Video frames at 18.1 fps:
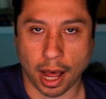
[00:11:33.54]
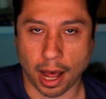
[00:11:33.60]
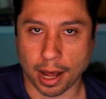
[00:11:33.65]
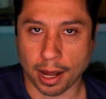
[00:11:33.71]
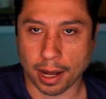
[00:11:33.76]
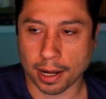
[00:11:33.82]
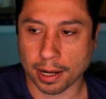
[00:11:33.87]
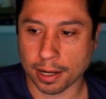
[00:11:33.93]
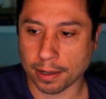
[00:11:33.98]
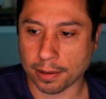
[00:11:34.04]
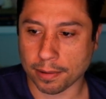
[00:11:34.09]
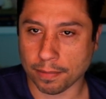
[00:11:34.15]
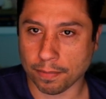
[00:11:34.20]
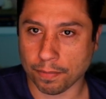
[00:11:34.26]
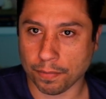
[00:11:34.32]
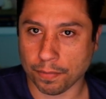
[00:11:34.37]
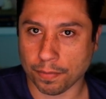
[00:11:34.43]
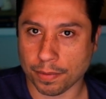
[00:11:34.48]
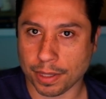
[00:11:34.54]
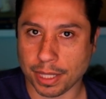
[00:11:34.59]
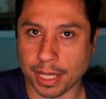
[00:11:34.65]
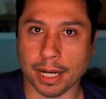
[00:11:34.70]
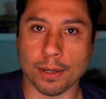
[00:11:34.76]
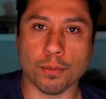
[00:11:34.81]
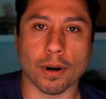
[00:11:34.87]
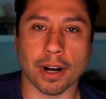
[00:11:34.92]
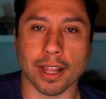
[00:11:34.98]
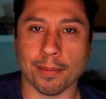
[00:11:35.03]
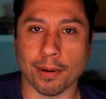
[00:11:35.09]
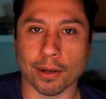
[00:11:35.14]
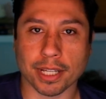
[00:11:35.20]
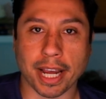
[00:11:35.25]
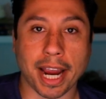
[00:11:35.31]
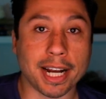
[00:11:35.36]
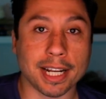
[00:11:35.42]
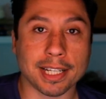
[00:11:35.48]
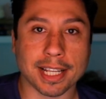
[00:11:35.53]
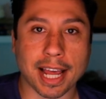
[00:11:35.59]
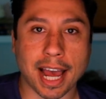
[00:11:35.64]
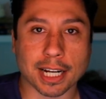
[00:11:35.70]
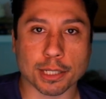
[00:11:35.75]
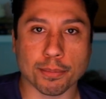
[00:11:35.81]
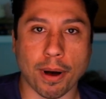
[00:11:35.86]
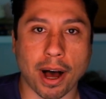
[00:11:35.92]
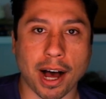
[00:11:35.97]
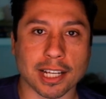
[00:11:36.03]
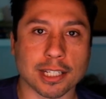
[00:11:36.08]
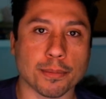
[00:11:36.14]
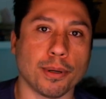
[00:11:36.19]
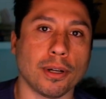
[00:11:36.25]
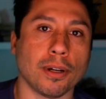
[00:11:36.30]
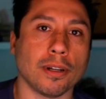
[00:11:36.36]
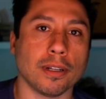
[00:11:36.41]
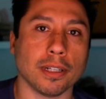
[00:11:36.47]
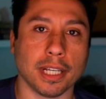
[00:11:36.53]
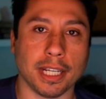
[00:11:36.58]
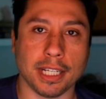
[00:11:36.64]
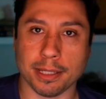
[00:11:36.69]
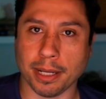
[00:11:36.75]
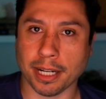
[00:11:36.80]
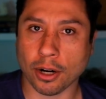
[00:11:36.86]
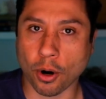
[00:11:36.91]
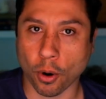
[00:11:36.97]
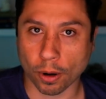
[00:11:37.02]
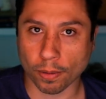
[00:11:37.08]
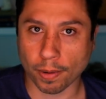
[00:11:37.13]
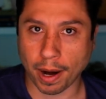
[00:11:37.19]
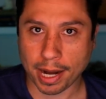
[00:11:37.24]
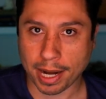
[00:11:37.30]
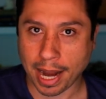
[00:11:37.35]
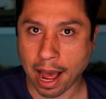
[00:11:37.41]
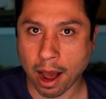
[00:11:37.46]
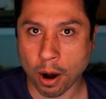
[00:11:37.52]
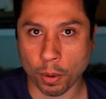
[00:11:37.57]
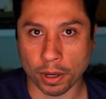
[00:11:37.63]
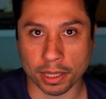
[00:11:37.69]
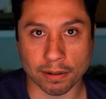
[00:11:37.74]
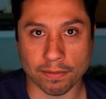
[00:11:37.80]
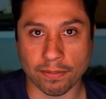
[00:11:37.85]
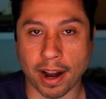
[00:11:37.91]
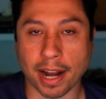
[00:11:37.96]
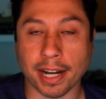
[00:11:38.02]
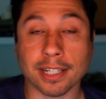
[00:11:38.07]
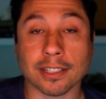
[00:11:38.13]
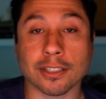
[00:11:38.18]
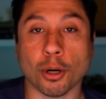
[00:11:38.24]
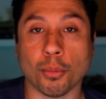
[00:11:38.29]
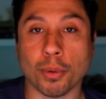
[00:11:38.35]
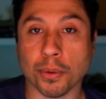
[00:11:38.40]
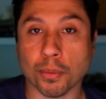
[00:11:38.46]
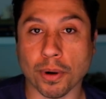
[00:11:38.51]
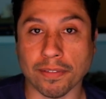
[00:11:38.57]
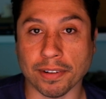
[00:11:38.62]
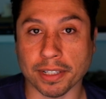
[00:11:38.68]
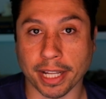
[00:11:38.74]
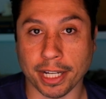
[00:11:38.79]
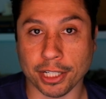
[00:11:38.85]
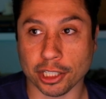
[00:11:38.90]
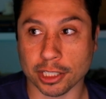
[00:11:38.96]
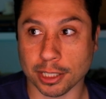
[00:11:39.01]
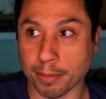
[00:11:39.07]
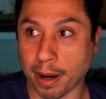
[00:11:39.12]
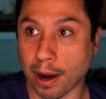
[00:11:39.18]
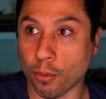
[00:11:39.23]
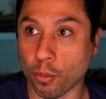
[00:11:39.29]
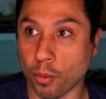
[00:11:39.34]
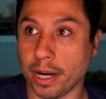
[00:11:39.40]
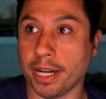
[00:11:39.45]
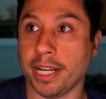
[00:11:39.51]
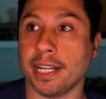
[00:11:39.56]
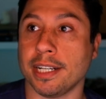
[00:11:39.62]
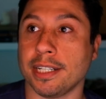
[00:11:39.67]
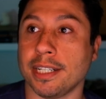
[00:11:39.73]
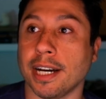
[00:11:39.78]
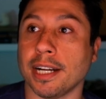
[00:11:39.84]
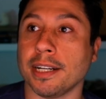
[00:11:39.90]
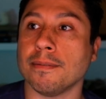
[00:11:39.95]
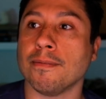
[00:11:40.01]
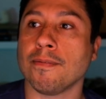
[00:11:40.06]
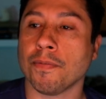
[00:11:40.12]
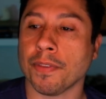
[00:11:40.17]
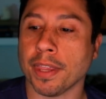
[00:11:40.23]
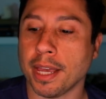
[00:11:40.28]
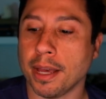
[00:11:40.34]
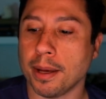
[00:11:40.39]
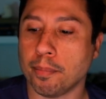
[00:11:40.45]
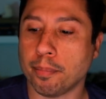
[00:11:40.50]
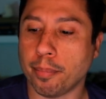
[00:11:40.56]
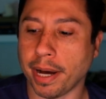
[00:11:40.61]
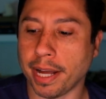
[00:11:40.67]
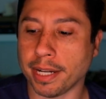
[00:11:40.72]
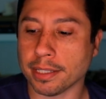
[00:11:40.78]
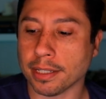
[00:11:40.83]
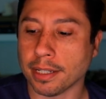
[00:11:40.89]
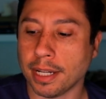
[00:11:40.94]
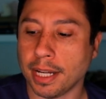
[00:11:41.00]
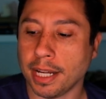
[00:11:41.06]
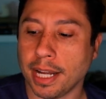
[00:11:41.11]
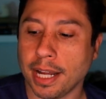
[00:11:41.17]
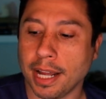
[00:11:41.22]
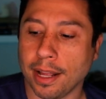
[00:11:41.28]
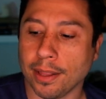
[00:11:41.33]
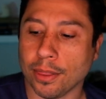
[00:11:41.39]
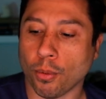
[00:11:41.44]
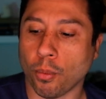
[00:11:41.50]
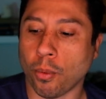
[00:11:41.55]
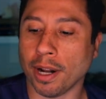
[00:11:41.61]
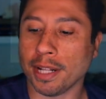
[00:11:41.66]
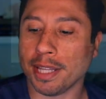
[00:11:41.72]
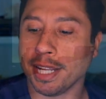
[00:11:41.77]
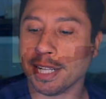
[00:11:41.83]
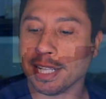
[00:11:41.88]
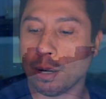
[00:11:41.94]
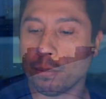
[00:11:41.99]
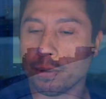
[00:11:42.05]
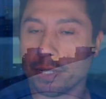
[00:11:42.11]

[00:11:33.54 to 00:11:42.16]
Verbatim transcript: uh, did one of the most heinous acts possible. He's in court right now, and they're finding so many revelations about what he had done. But the one thing